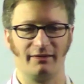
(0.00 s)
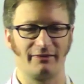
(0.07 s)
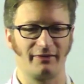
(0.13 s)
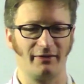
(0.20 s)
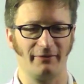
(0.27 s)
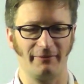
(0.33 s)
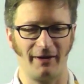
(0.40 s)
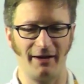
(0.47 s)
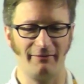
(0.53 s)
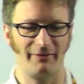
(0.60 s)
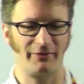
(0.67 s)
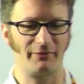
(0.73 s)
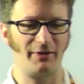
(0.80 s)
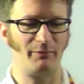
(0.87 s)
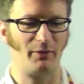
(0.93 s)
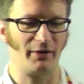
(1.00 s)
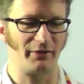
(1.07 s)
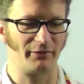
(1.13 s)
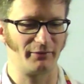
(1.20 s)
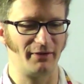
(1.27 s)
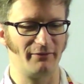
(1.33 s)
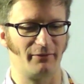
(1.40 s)
So if I have a three
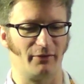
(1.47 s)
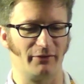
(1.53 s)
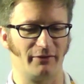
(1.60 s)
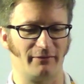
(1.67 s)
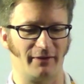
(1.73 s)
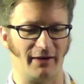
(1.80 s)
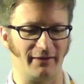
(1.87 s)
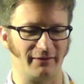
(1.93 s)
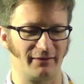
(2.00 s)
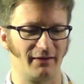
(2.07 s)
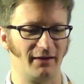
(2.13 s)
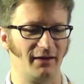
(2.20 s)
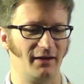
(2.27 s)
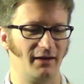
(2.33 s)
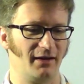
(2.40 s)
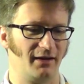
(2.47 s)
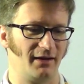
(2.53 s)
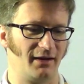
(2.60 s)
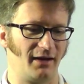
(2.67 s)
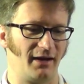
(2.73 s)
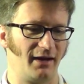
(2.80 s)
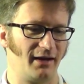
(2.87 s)
point three volt device
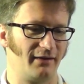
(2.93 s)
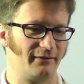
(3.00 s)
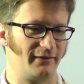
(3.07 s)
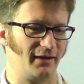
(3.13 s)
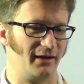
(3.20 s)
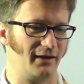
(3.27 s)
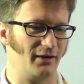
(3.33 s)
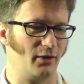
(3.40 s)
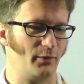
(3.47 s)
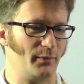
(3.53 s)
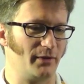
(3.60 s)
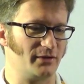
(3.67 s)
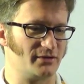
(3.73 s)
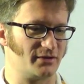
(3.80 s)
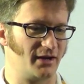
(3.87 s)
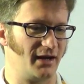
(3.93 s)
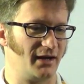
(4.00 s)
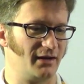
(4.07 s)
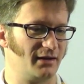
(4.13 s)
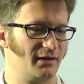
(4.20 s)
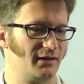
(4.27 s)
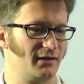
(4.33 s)
and I have a open
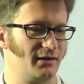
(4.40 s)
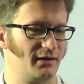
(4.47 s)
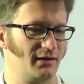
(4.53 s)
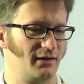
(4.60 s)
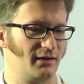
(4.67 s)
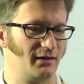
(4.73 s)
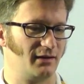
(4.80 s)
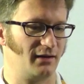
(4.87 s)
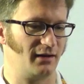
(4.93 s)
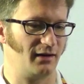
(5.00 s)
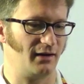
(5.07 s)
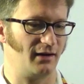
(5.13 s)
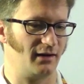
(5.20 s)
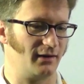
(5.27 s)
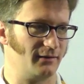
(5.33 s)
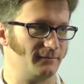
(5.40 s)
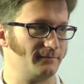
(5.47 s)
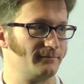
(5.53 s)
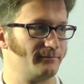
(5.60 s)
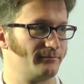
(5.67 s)
drain, uh,